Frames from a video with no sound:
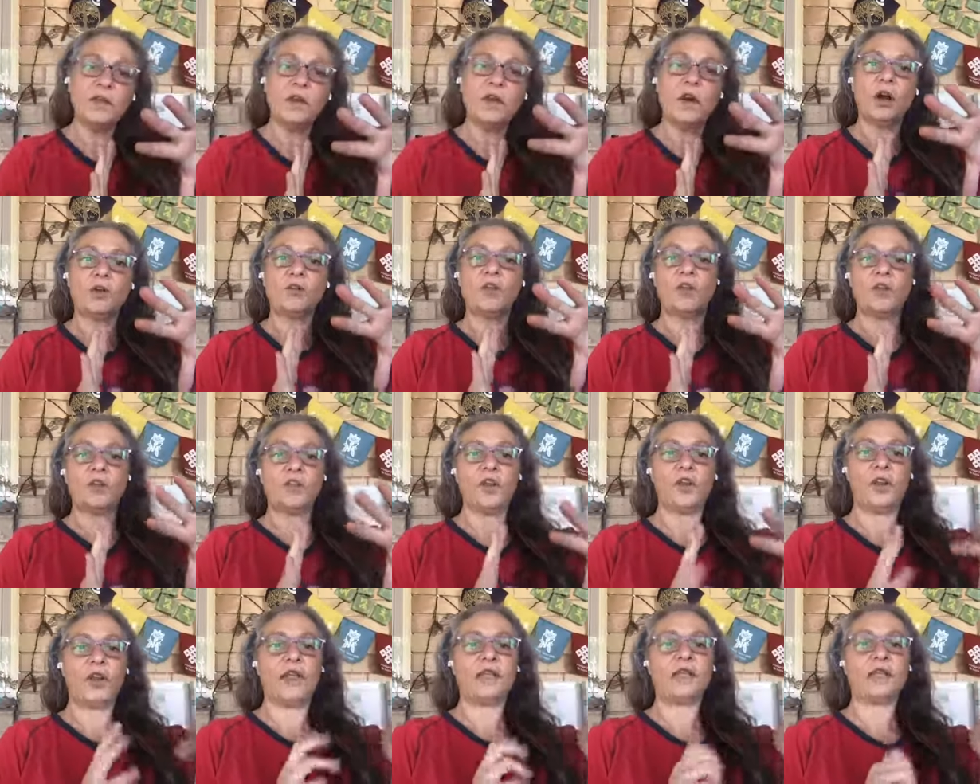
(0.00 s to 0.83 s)
on the
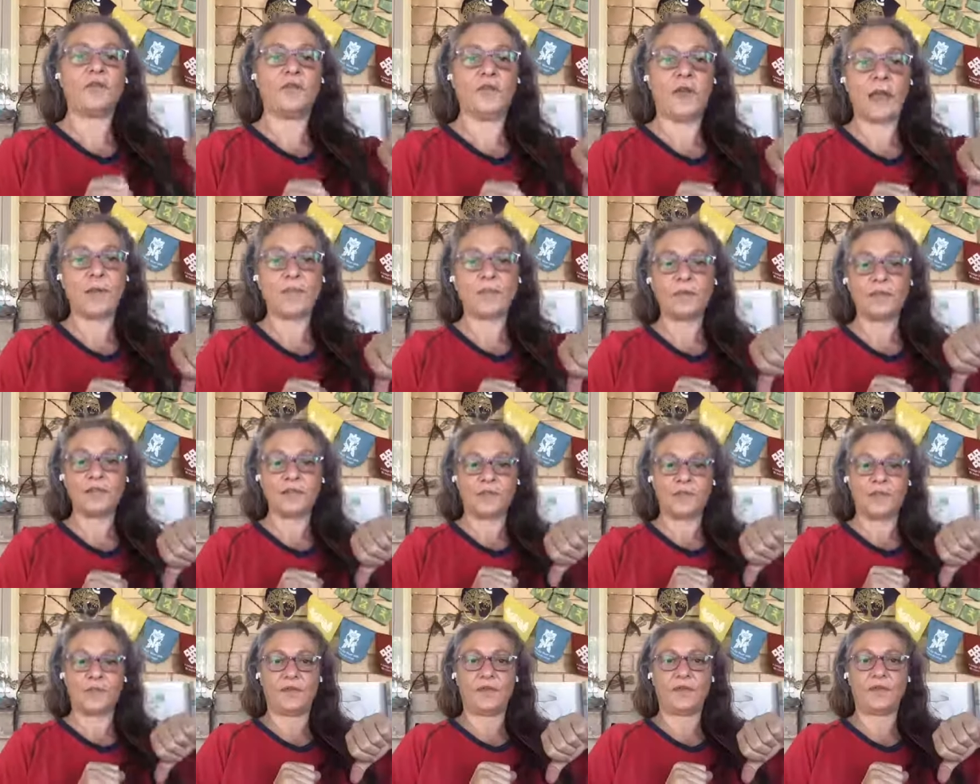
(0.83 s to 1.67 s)
13th of April at
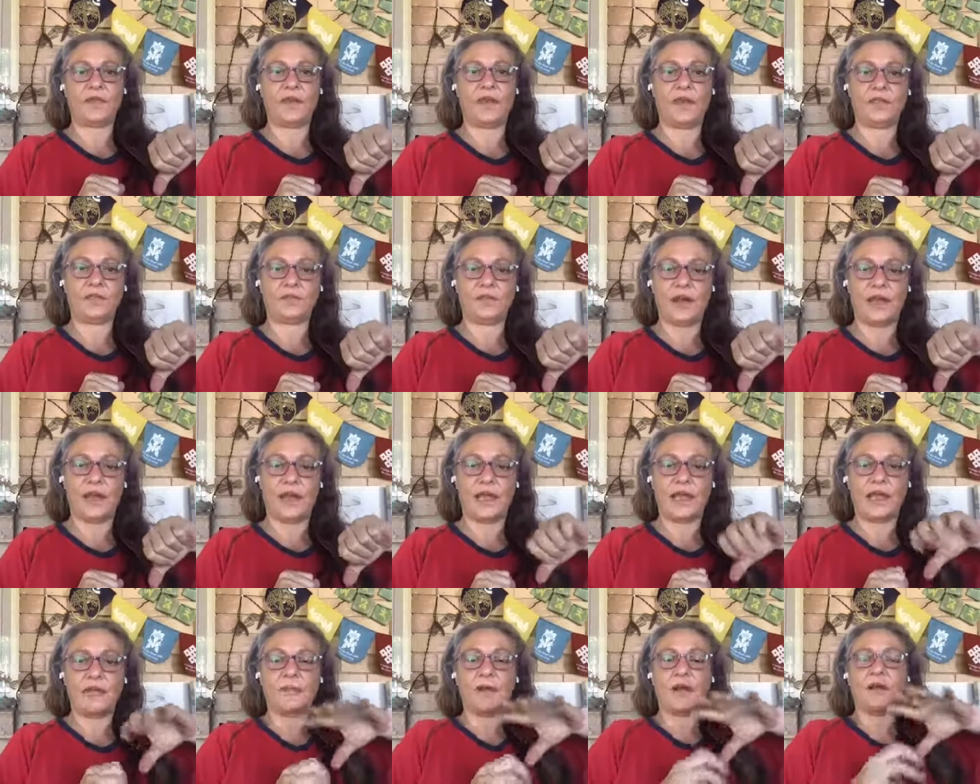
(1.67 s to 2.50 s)
7:33
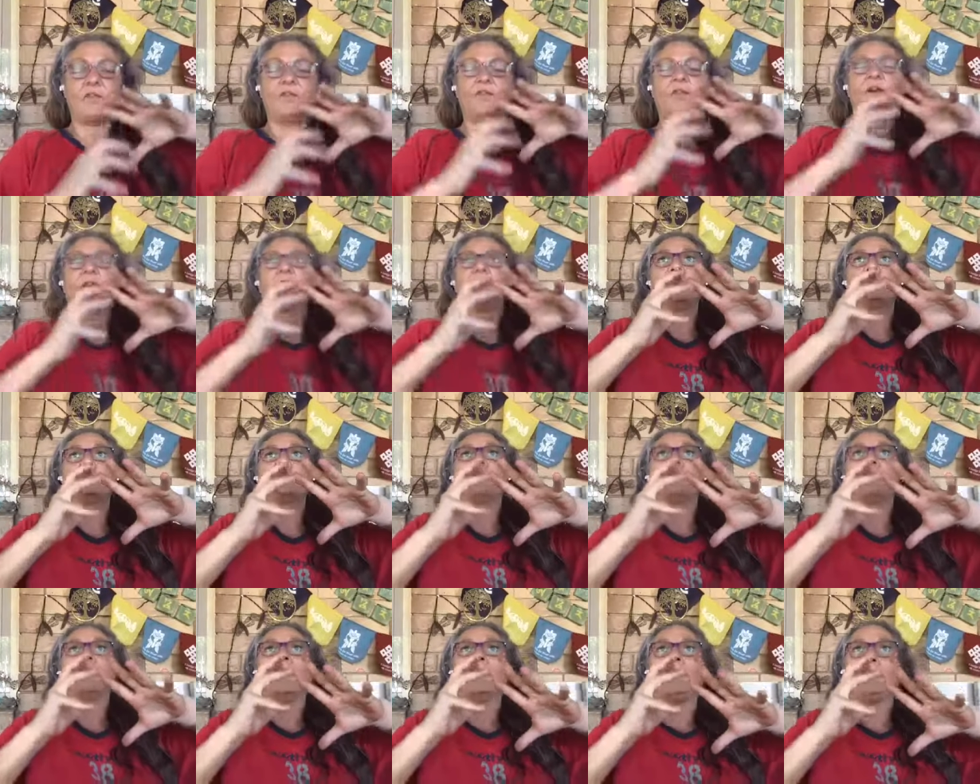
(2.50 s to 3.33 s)
a.m. I felt it through
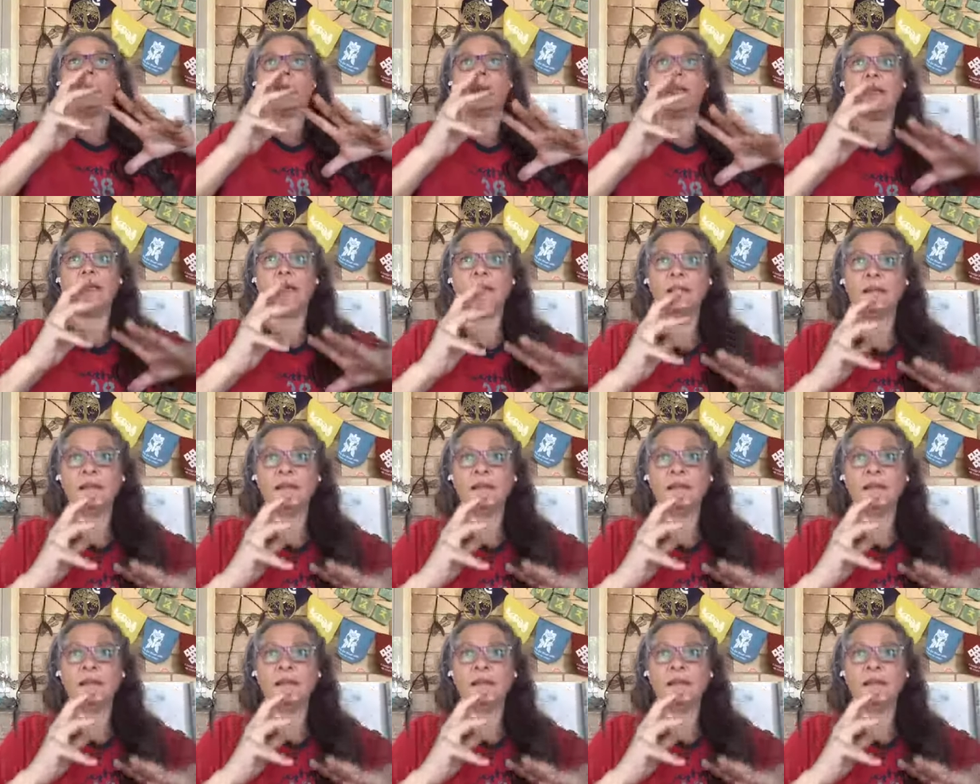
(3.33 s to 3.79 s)
my body.